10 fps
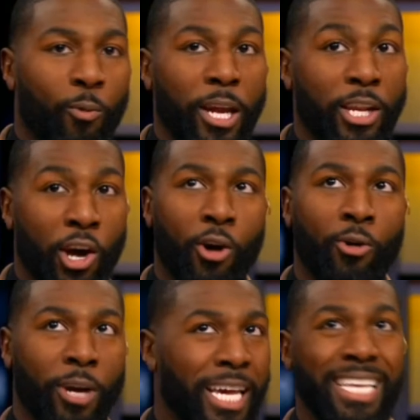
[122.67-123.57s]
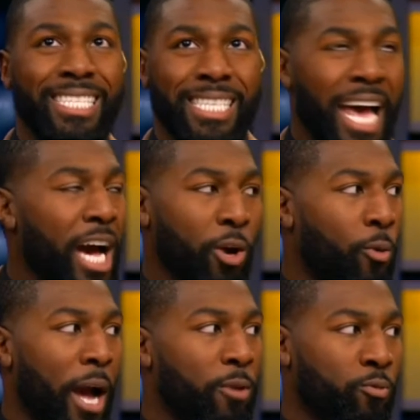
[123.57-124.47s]
We know he's not
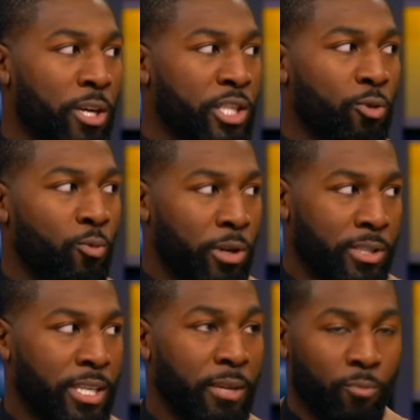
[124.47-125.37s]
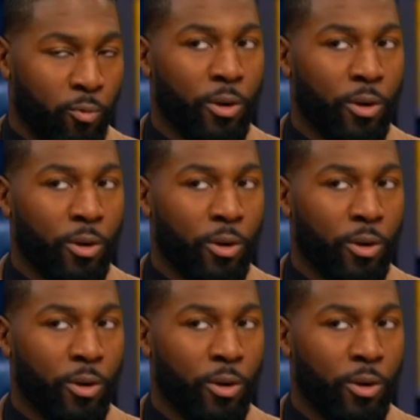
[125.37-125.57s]
quite Russell Wilson.